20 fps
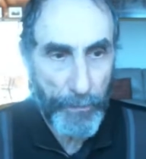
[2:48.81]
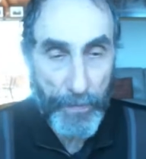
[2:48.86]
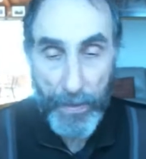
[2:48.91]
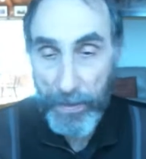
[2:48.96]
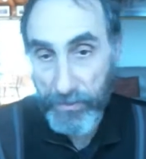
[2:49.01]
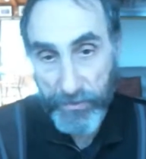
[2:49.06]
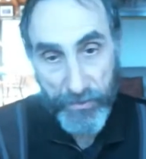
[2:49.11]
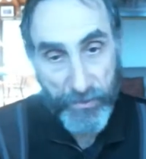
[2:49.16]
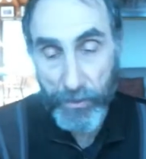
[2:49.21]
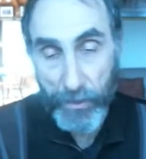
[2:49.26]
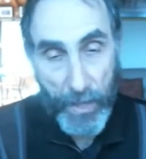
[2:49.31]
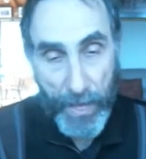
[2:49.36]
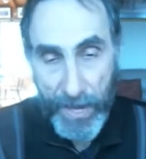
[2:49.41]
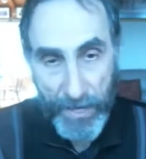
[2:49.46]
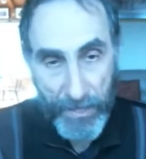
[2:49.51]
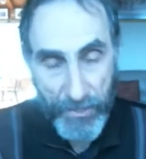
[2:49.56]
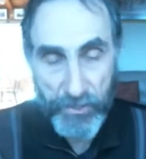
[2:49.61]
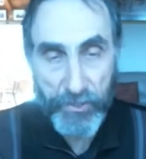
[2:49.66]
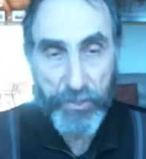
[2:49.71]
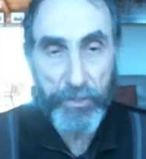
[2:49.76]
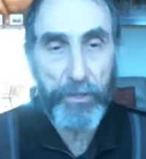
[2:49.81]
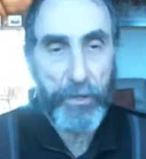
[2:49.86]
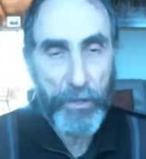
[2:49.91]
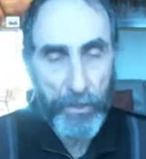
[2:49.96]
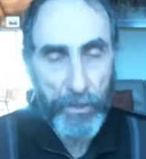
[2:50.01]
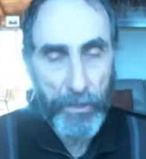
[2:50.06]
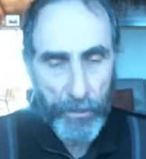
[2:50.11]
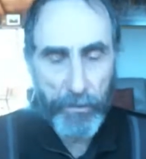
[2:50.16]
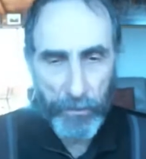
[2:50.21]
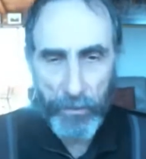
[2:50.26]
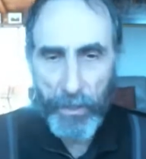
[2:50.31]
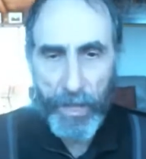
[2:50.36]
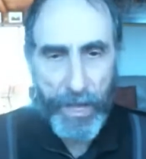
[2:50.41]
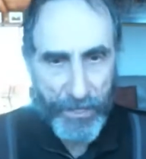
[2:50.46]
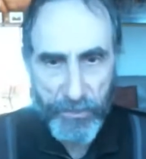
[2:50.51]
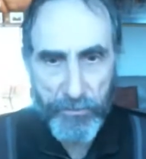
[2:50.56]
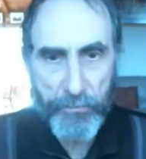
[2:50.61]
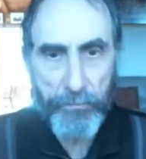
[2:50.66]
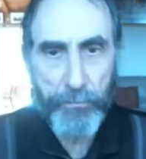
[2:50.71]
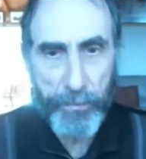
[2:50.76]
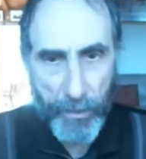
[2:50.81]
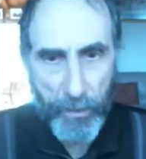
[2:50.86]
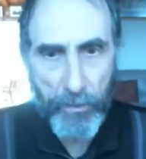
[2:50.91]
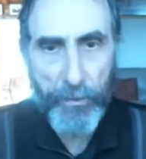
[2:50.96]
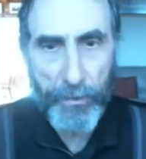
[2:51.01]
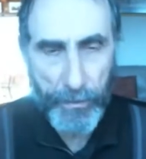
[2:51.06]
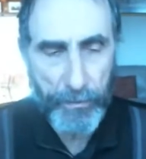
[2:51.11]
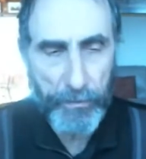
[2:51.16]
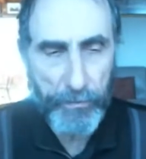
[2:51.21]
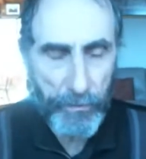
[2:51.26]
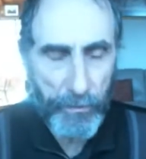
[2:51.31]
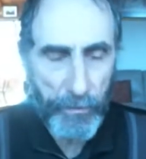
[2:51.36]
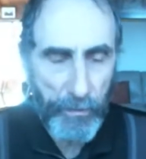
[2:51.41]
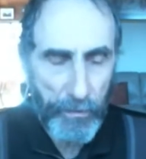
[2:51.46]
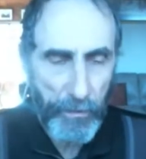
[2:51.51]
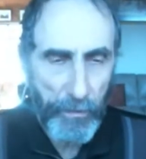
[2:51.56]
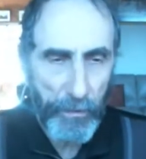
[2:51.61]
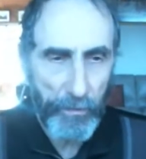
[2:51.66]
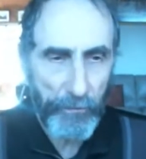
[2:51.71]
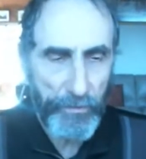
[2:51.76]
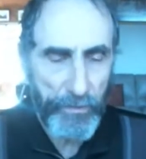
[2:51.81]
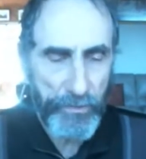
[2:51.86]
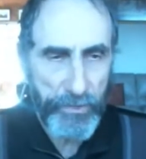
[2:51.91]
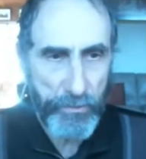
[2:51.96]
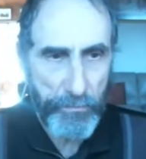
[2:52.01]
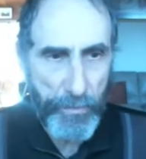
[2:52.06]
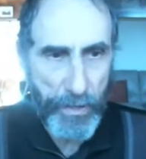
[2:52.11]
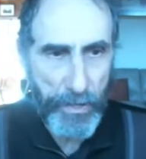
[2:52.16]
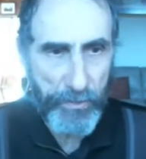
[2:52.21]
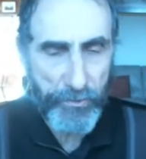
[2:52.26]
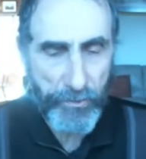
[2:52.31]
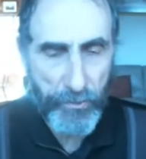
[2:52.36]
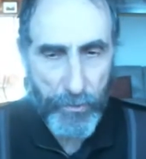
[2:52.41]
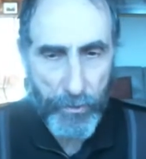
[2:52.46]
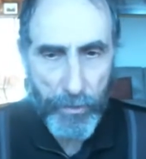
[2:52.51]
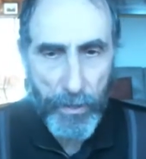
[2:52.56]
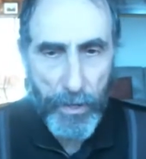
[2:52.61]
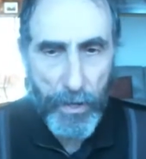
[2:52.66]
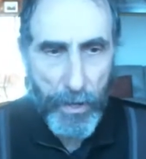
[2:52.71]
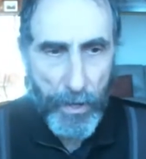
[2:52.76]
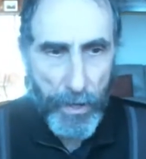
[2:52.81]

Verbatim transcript: That's the last class period of the semester.